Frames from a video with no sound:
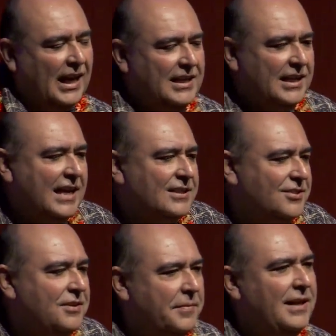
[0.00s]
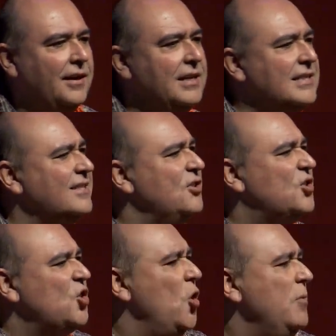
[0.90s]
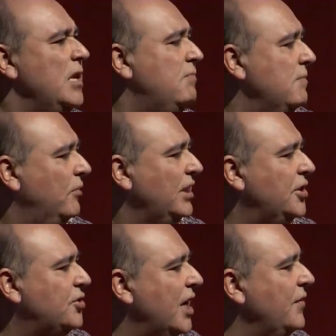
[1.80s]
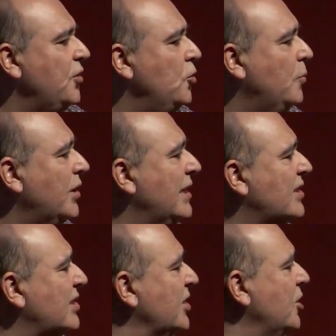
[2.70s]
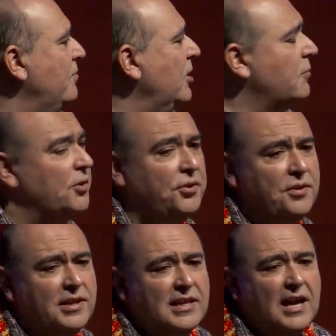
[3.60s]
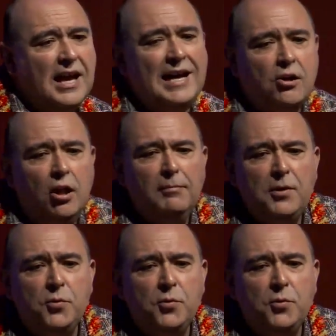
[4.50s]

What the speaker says: and he gets to the Bay Area. He says, there's so many people here driving Uber, and there's such a big opportunity. I called my